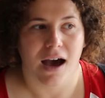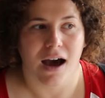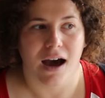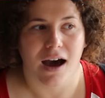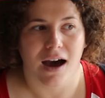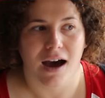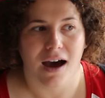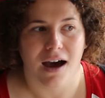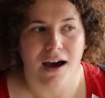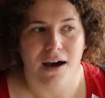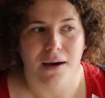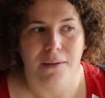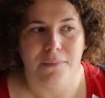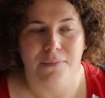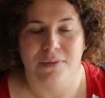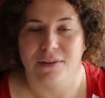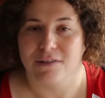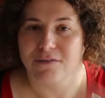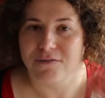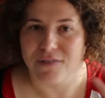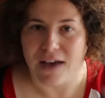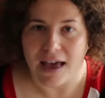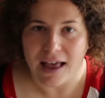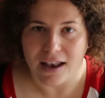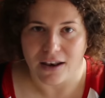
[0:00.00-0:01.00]
uh,
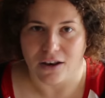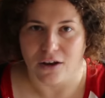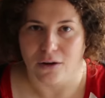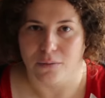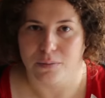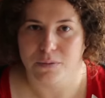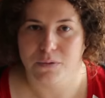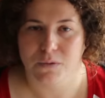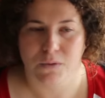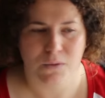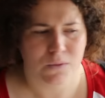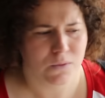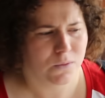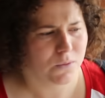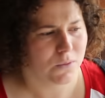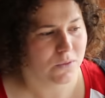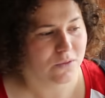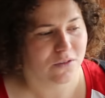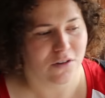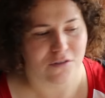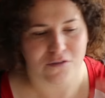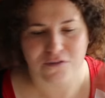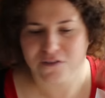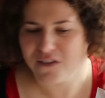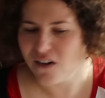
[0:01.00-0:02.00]
develop, to
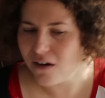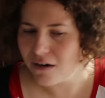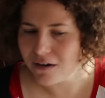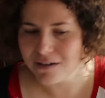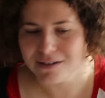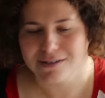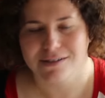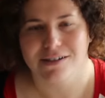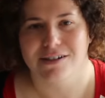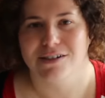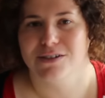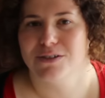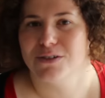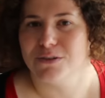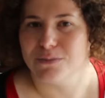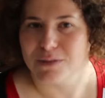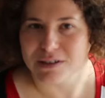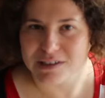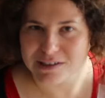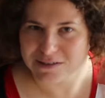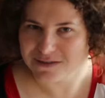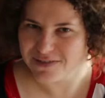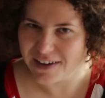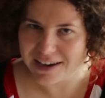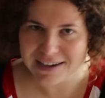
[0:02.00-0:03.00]
go further, to
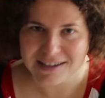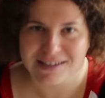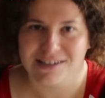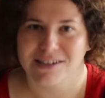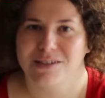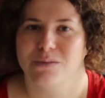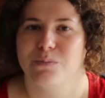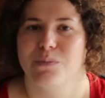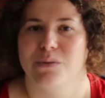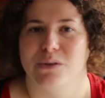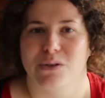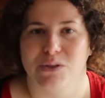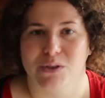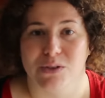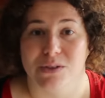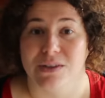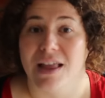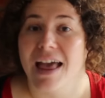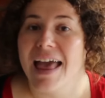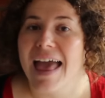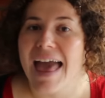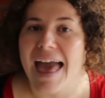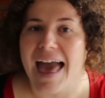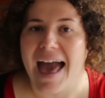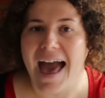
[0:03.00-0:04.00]
motivate this
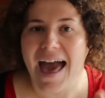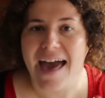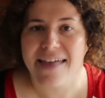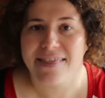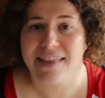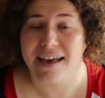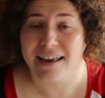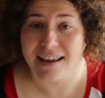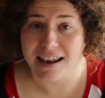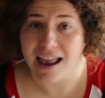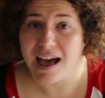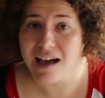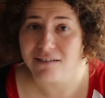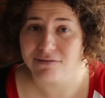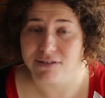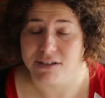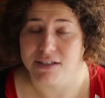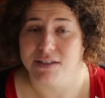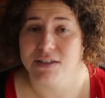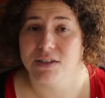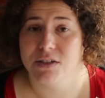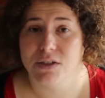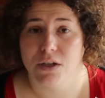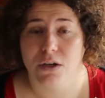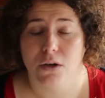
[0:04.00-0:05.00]
person, and I love
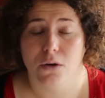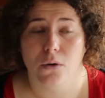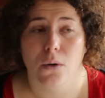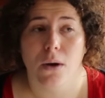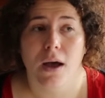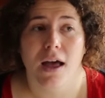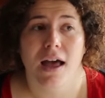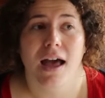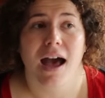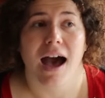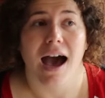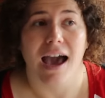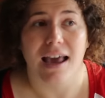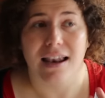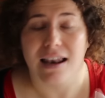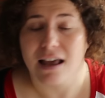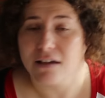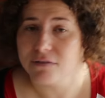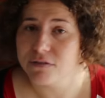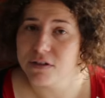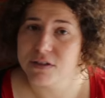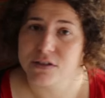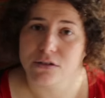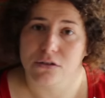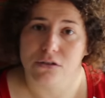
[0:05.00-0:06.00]
it. So I
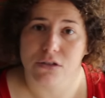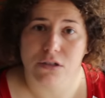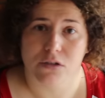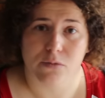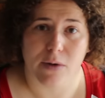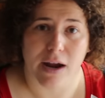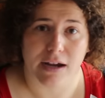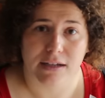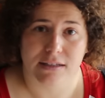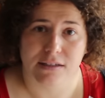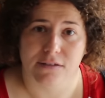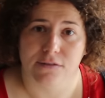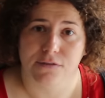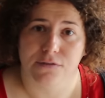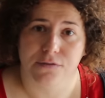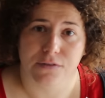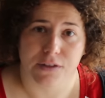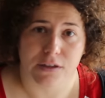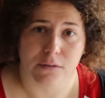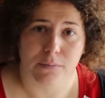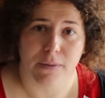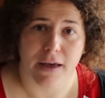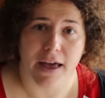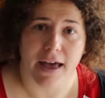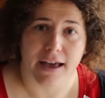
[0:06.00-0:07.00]
love this constructive
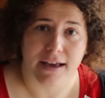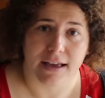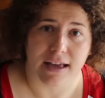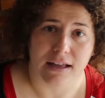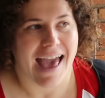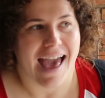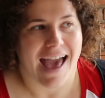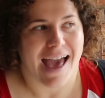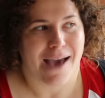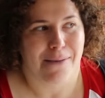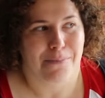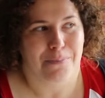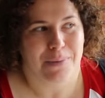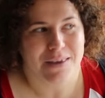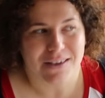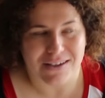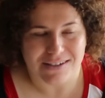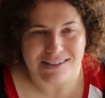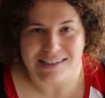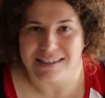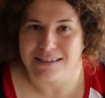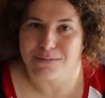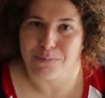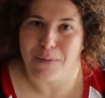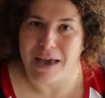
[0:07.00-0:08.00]
feedback
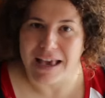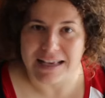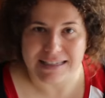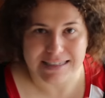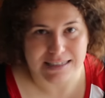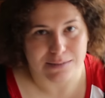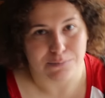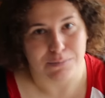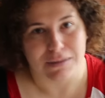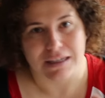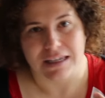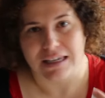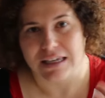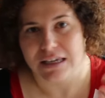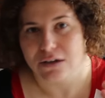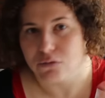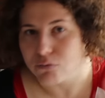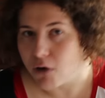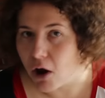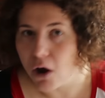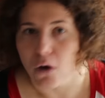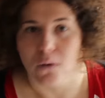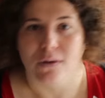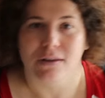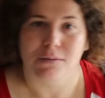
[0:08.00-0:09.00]
because it makes me
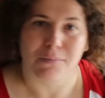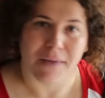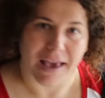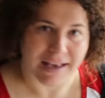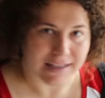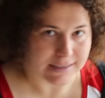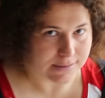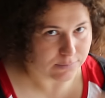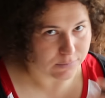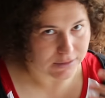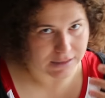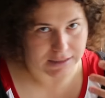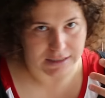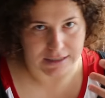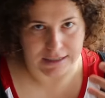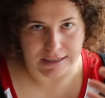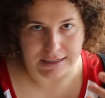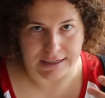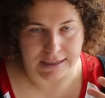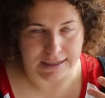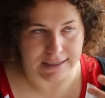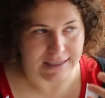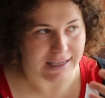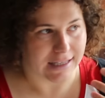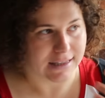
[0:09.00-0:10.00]
grow, it makes
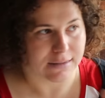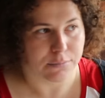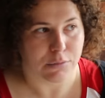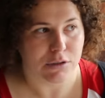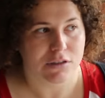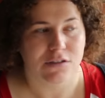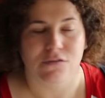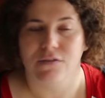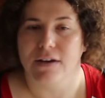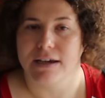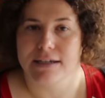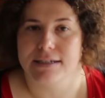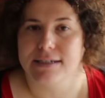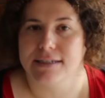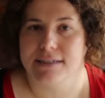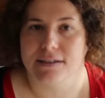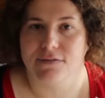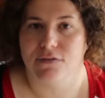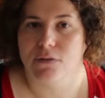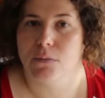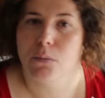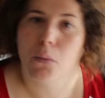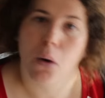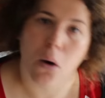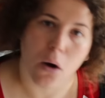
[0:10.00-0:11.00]
me get motivated
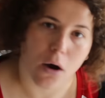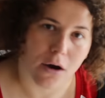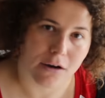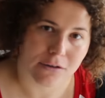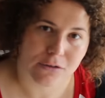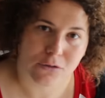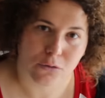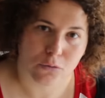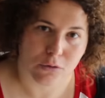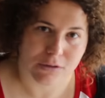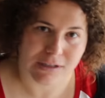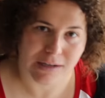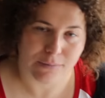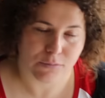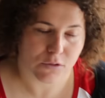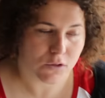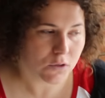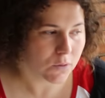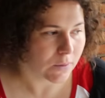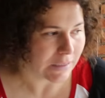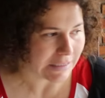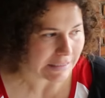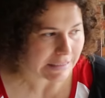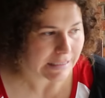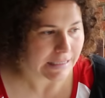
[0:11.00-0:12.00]
even more to what I'm
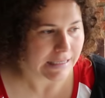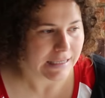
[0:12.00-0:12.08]
doing.